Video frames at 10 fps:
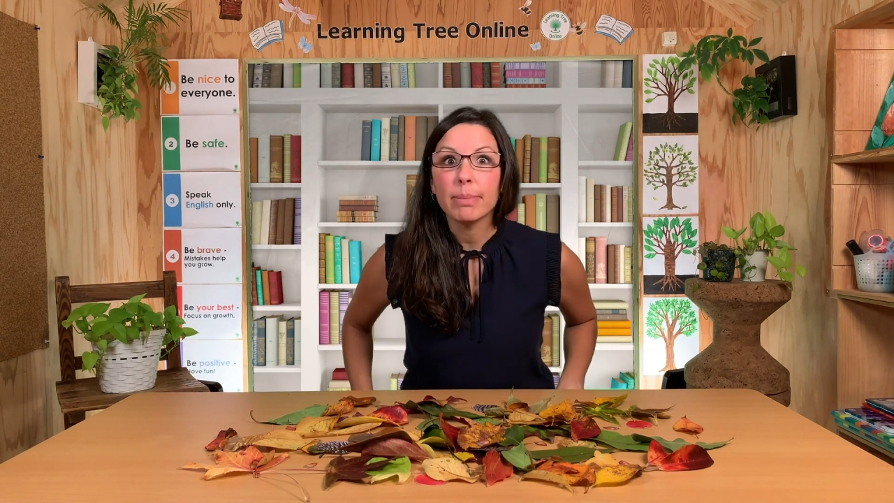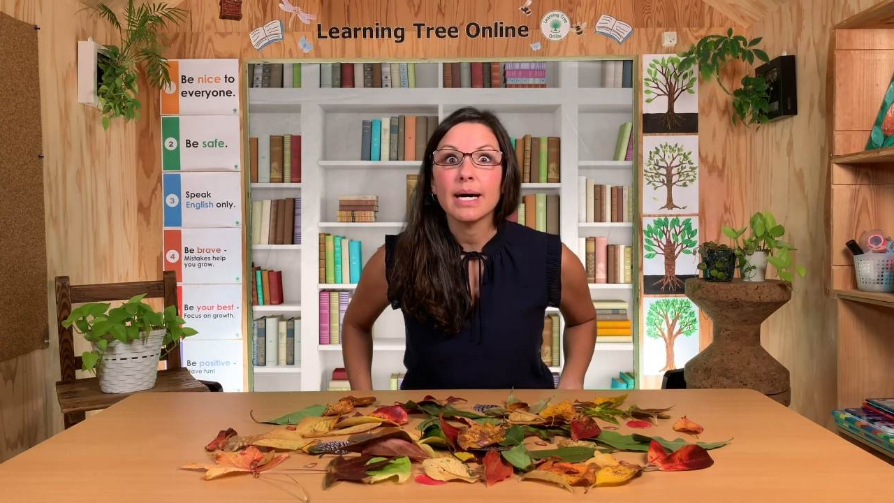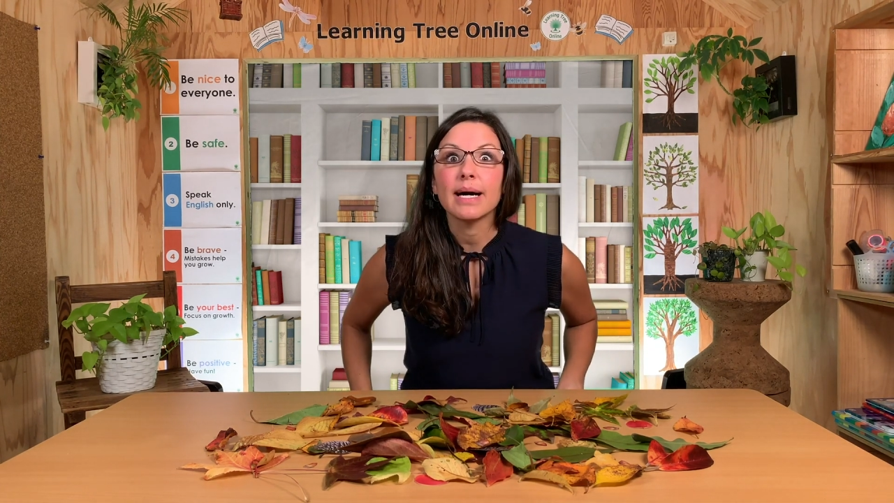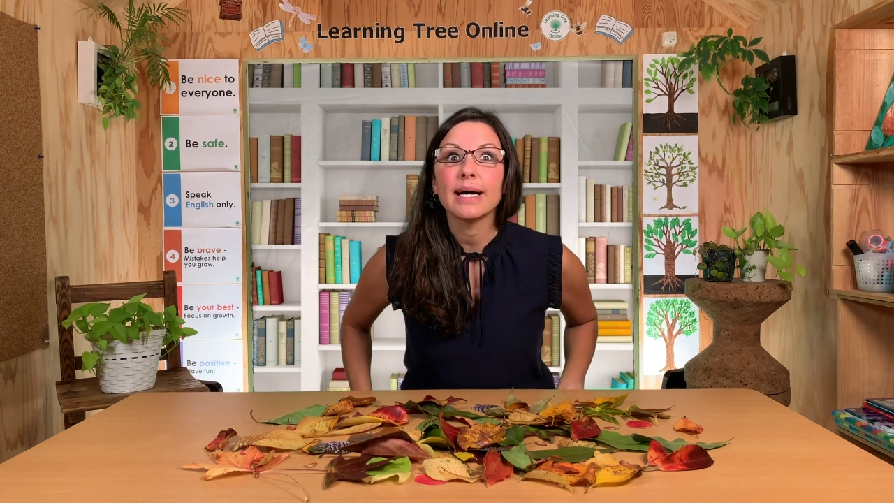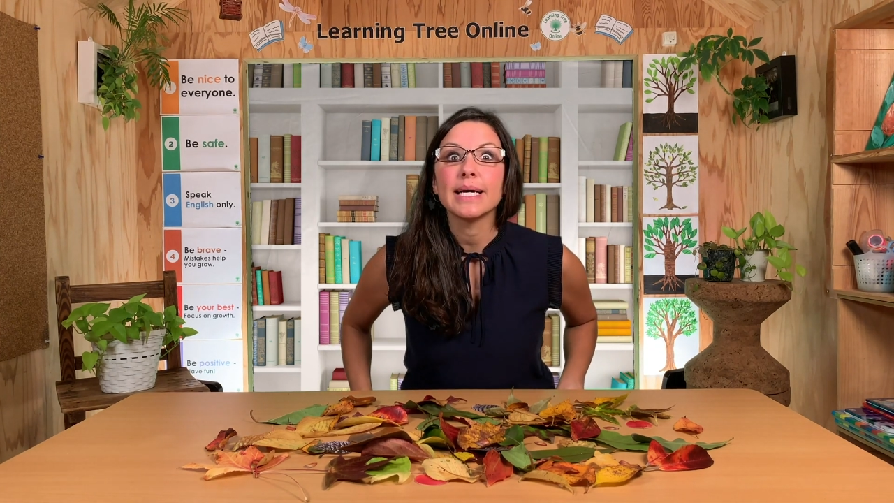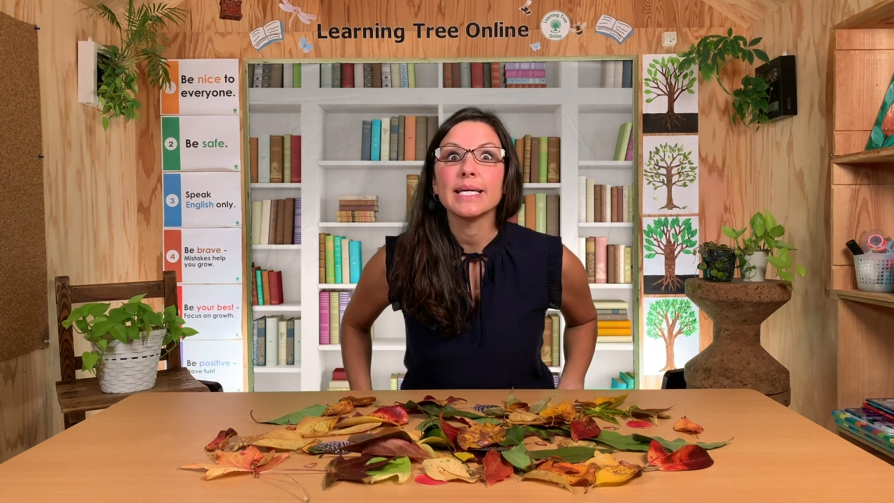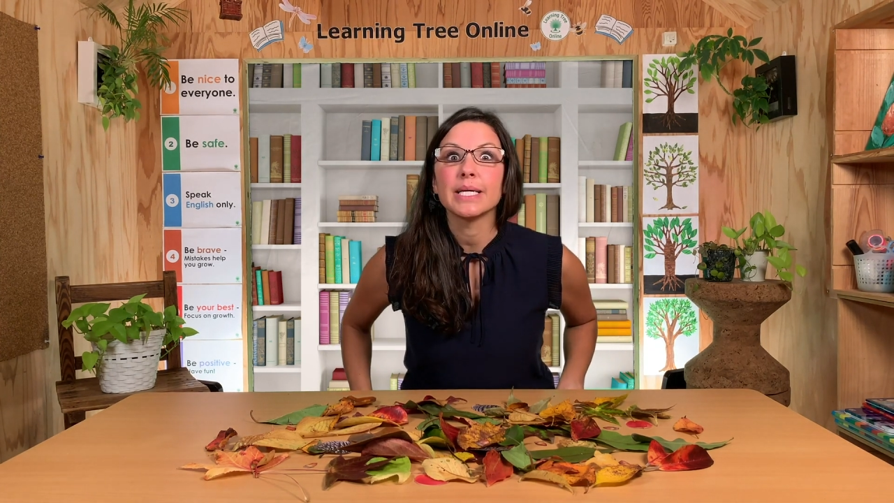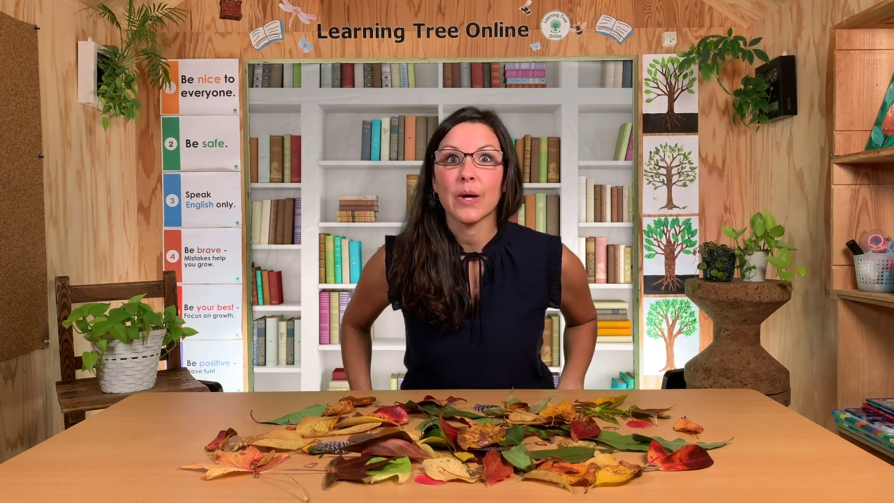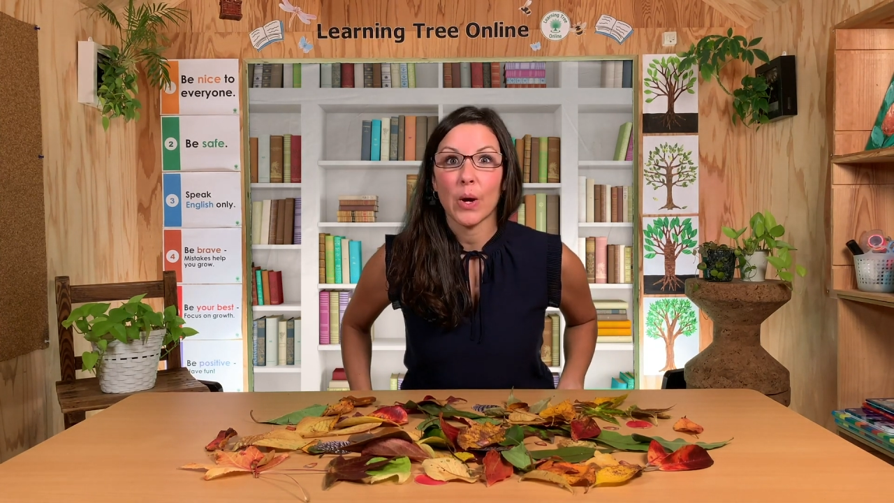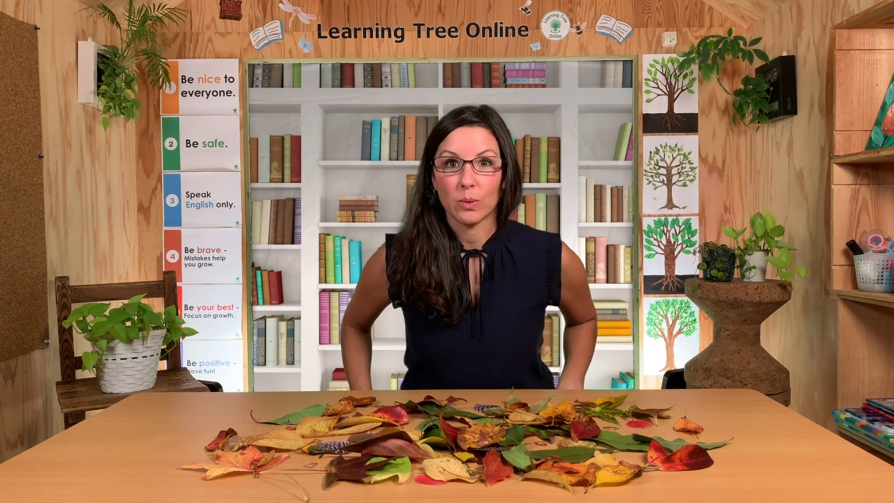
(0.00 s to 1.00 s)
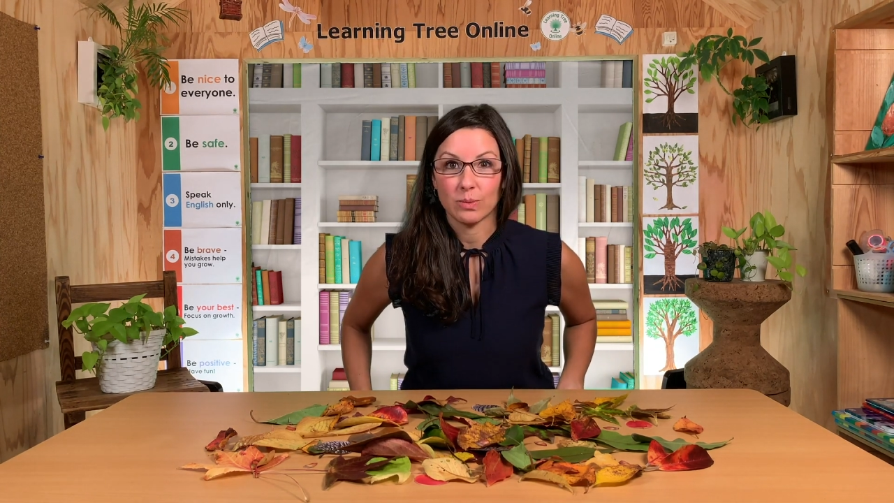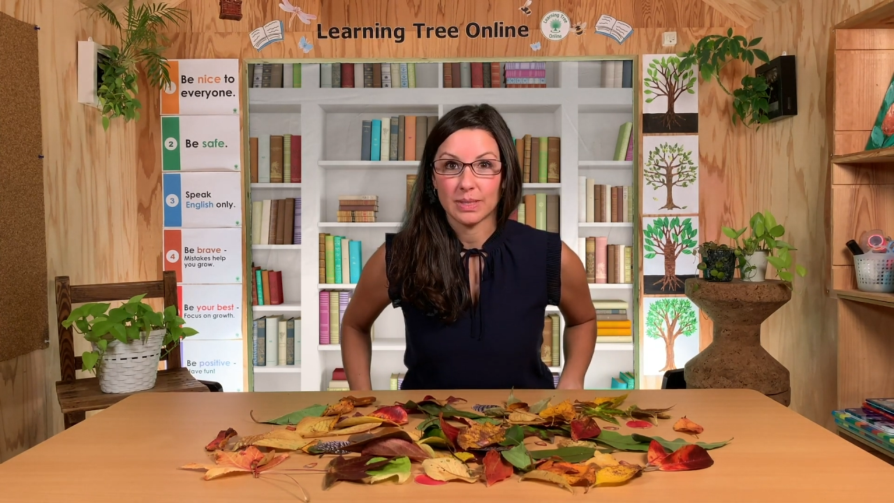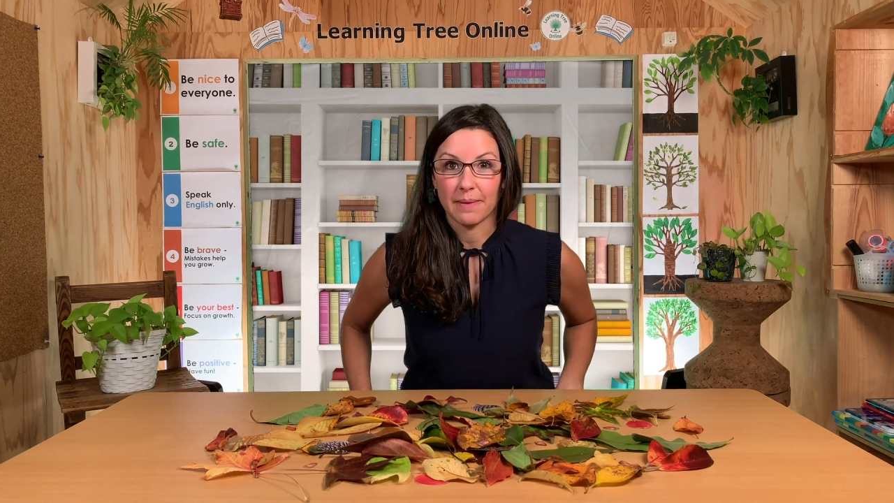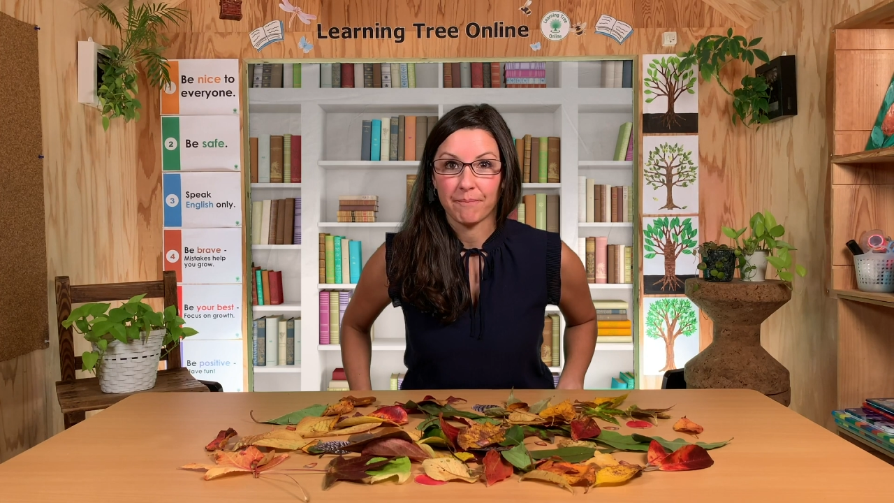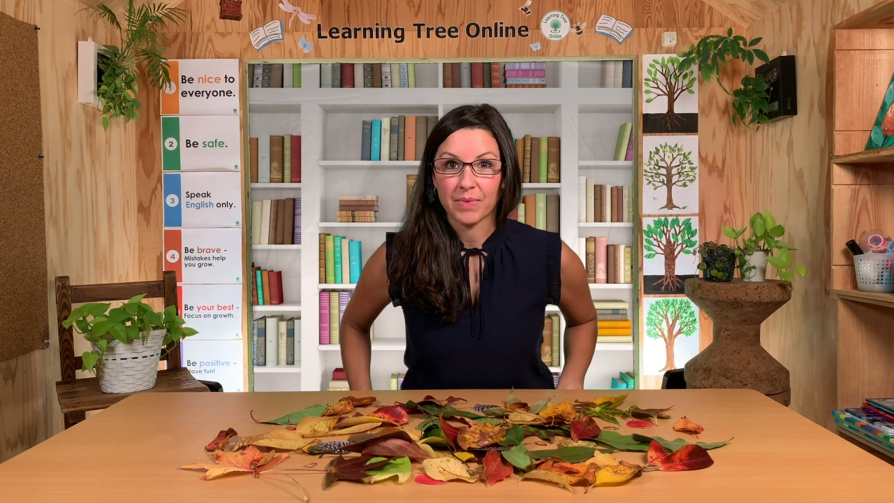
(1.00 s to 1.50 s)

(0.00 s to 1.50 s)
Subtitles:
pine cones.